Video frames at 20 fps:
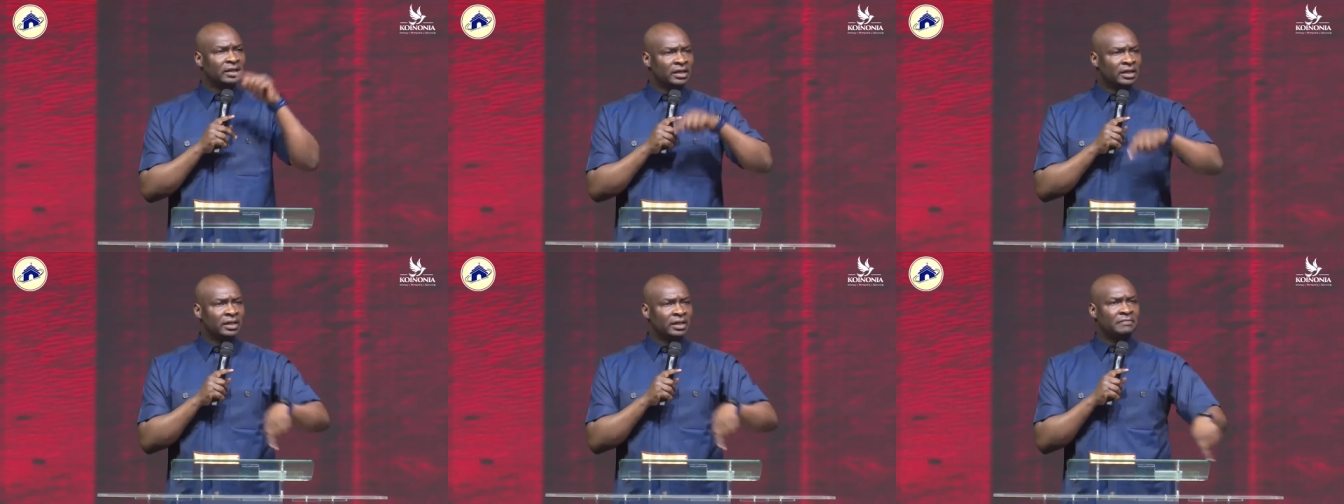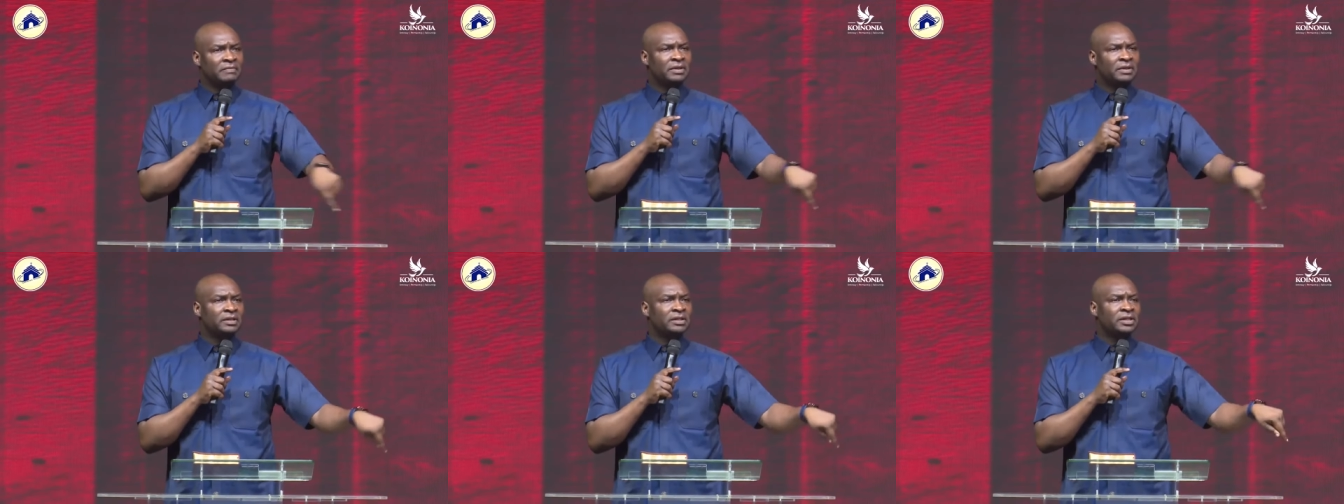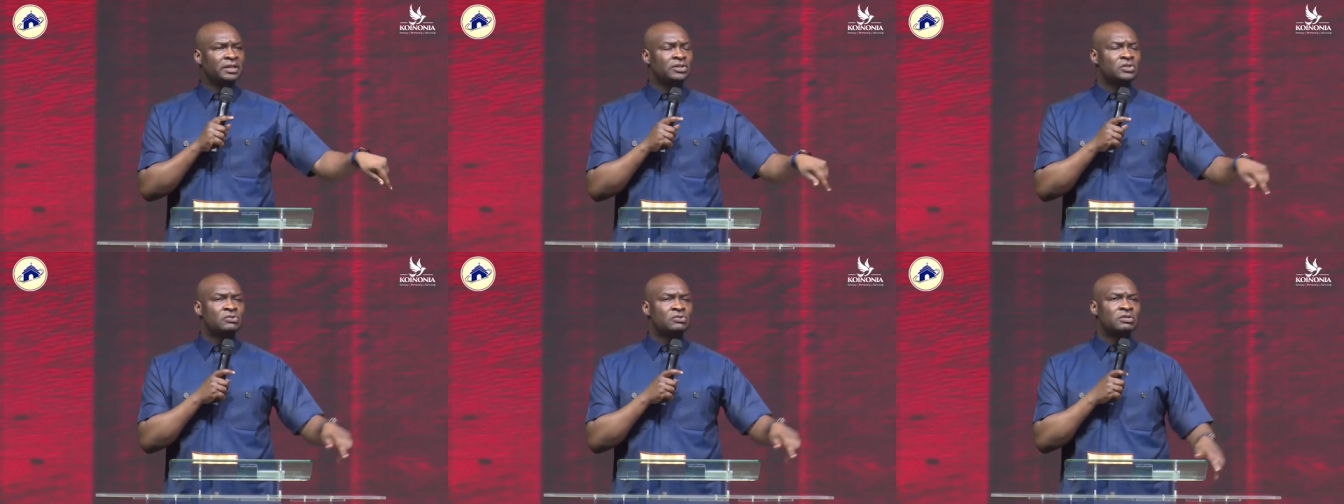even
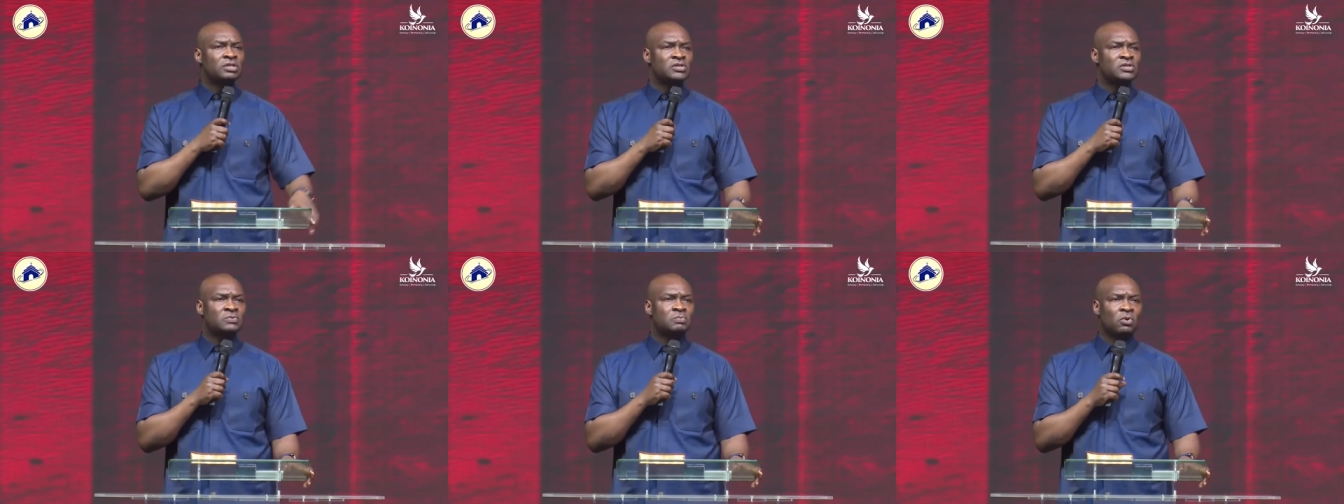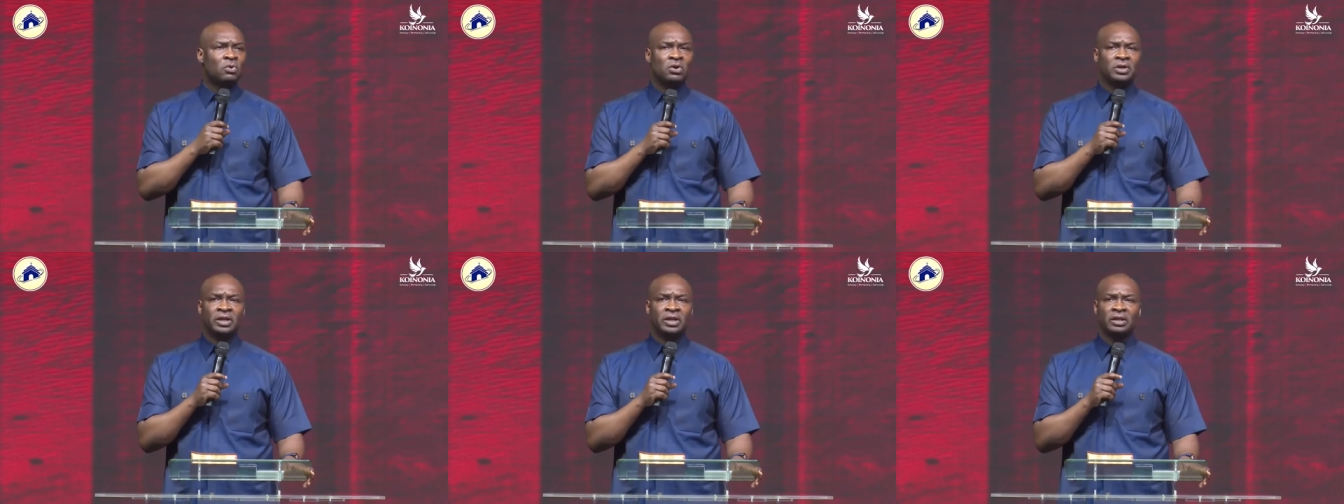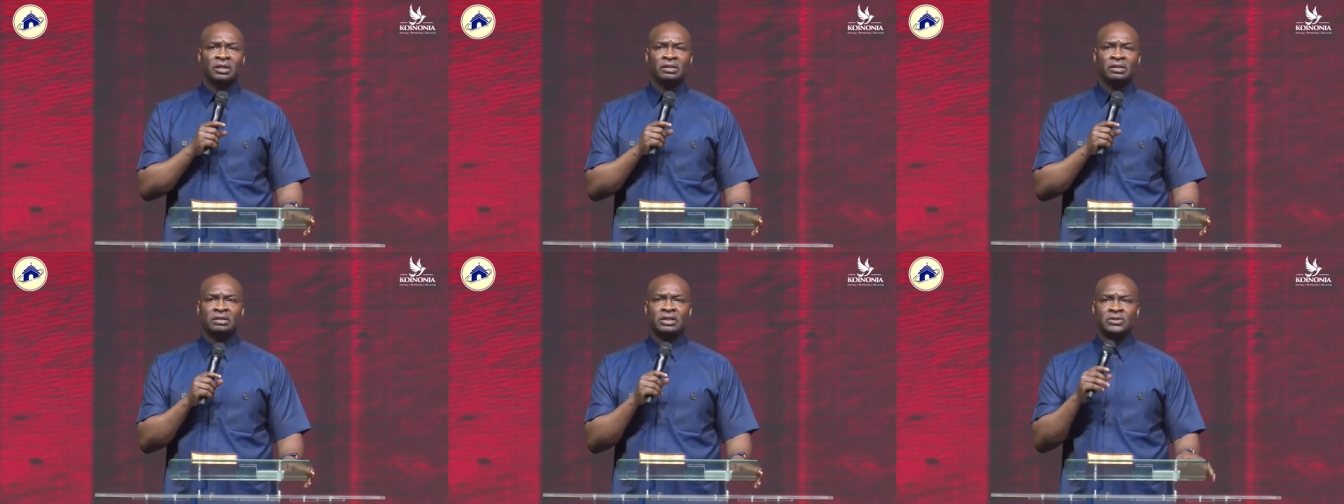into this
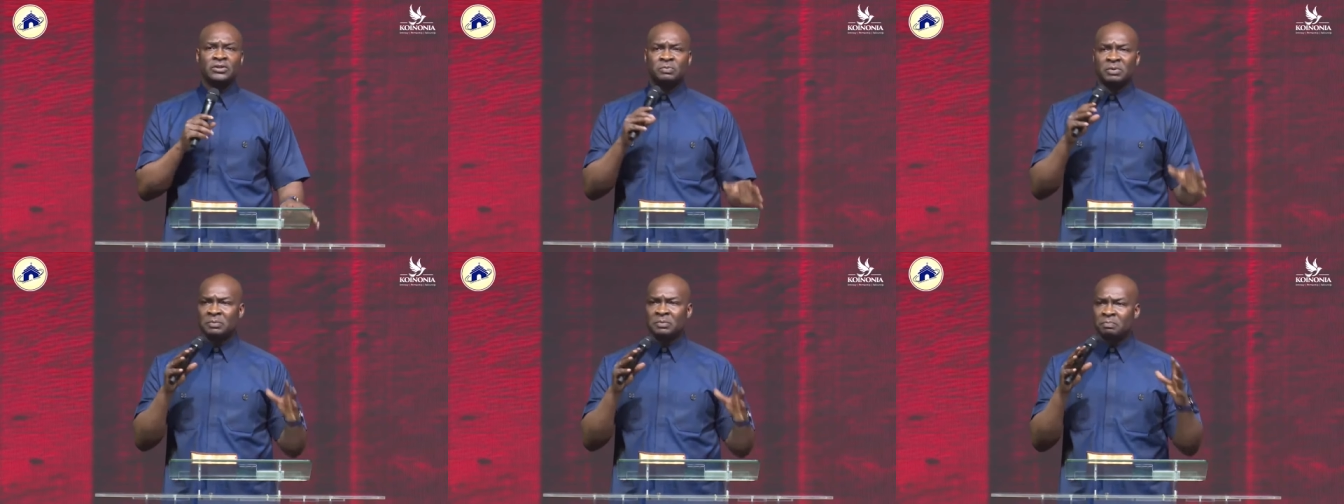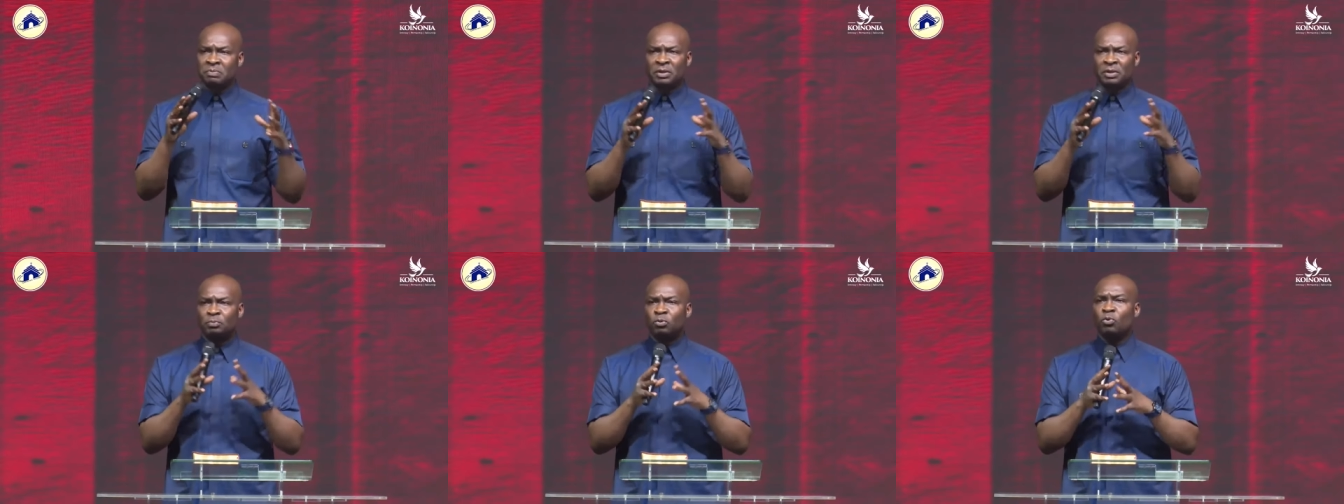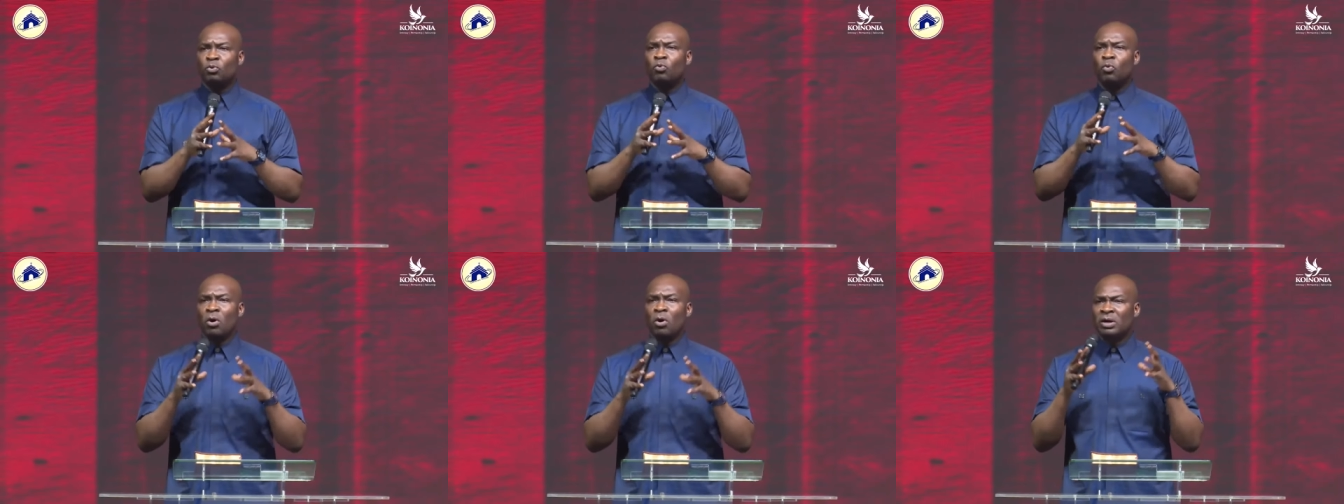morning, there's been people
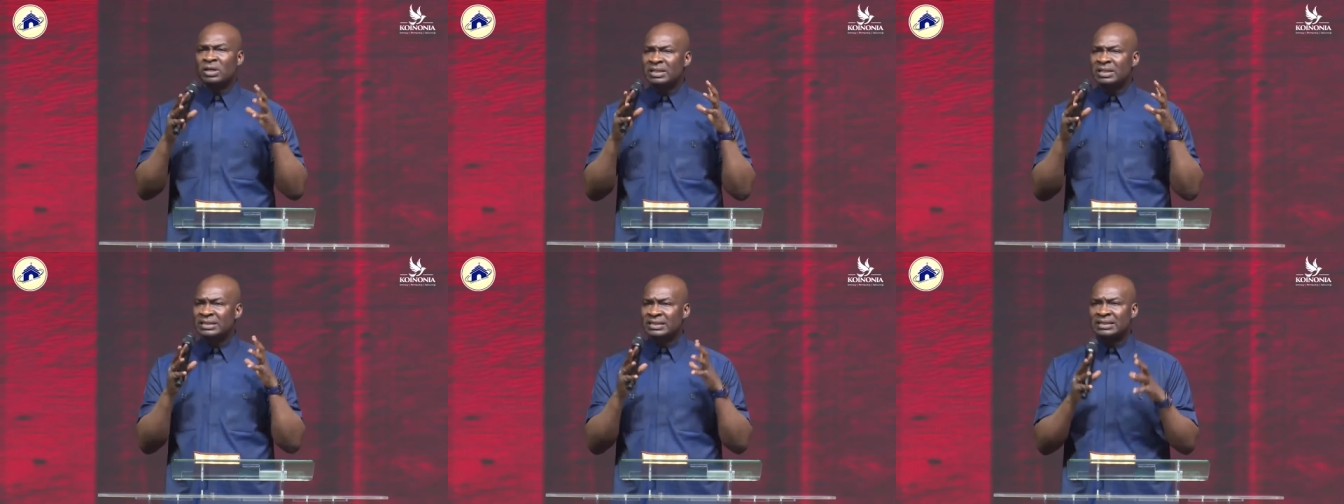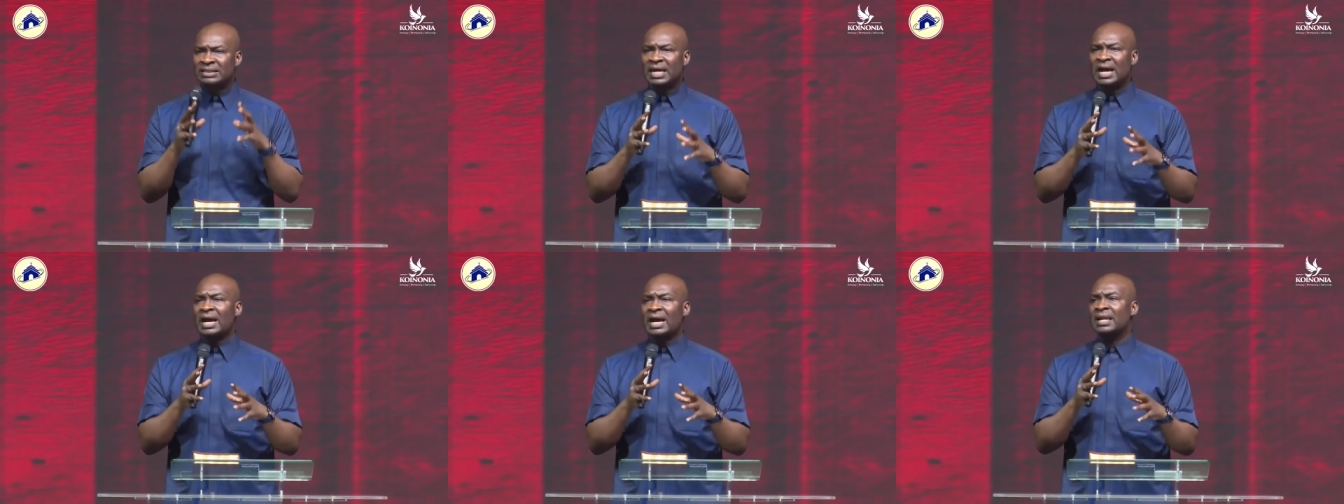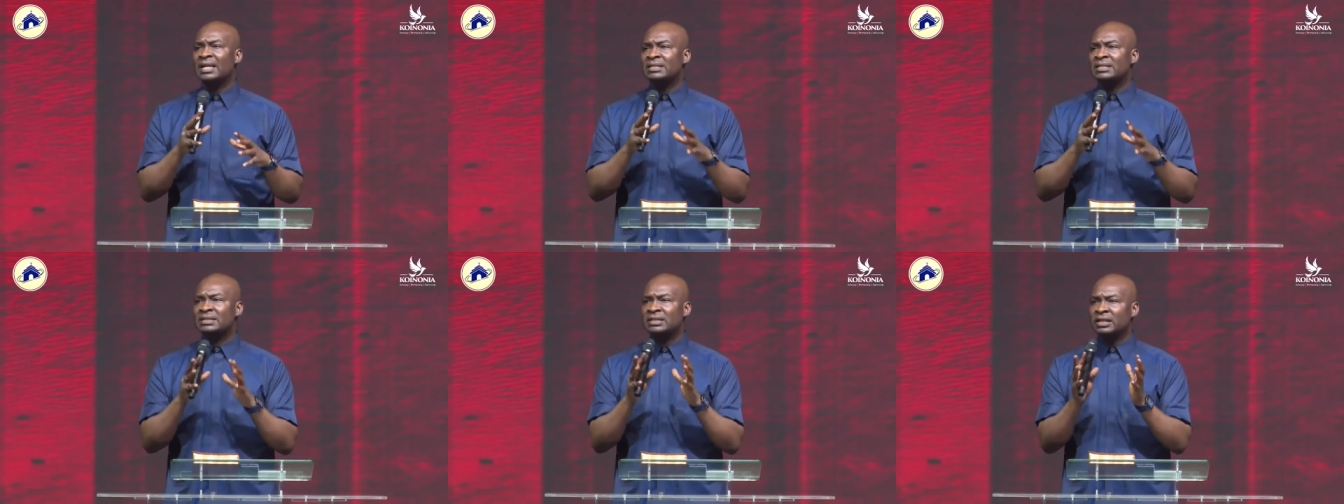working
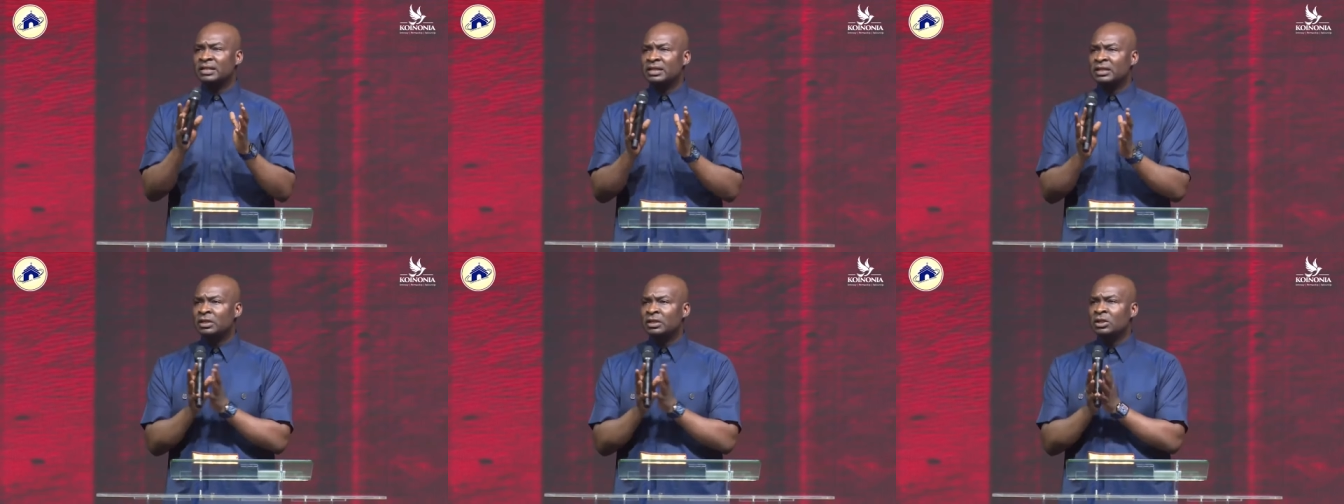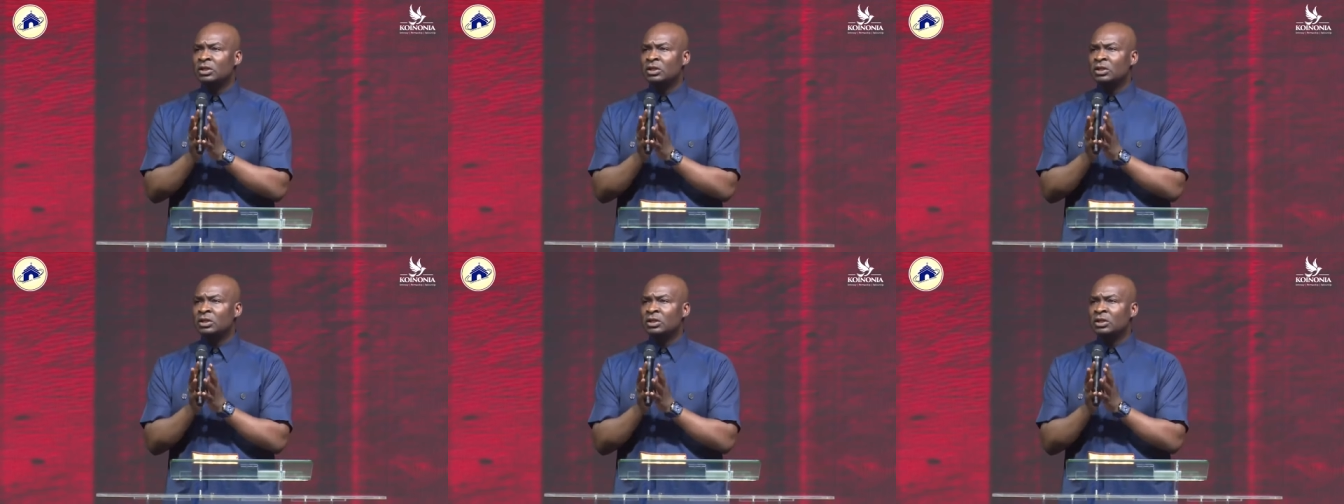tirelessly